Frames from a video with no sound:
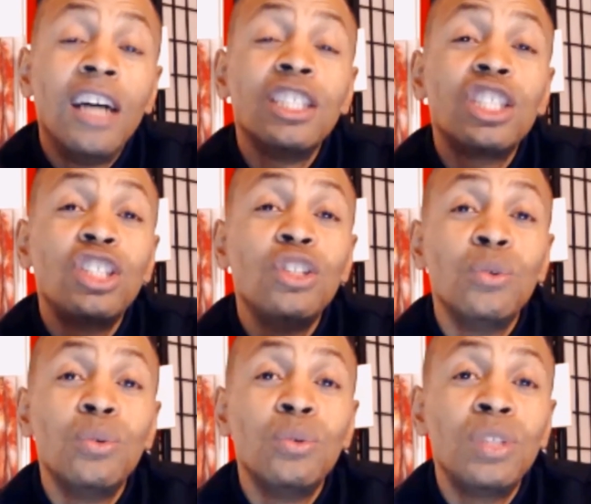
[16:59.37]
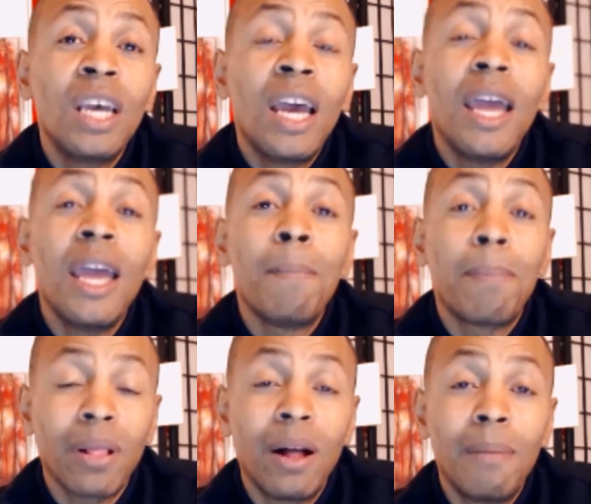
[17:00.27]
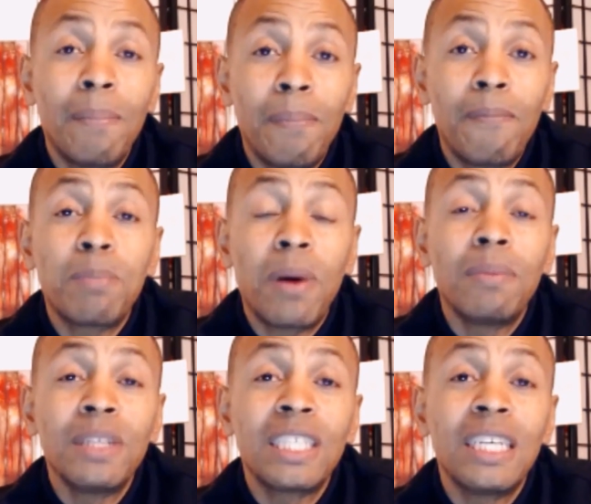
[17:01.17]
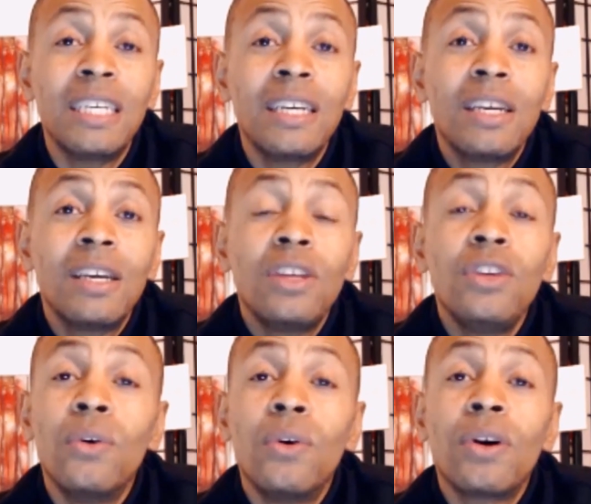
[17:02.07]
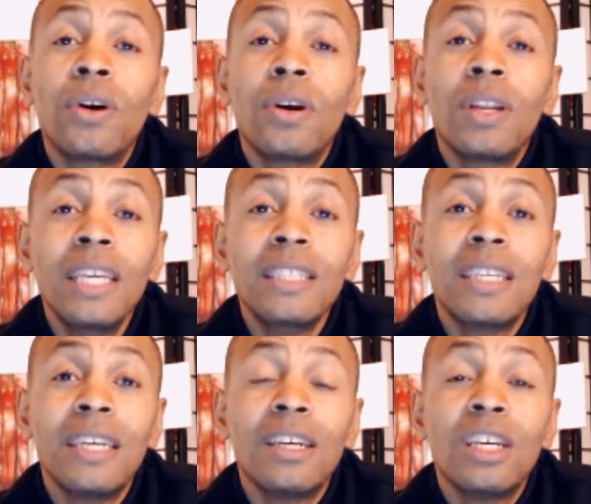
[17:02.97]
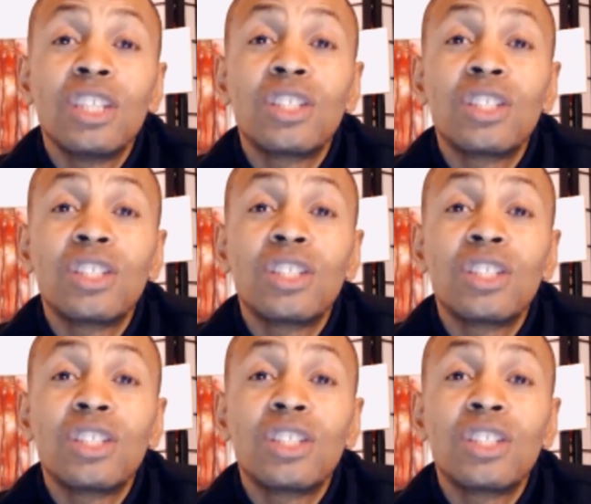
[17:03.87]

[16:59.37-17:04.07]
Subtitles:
unsnooze and finish publishing your listing.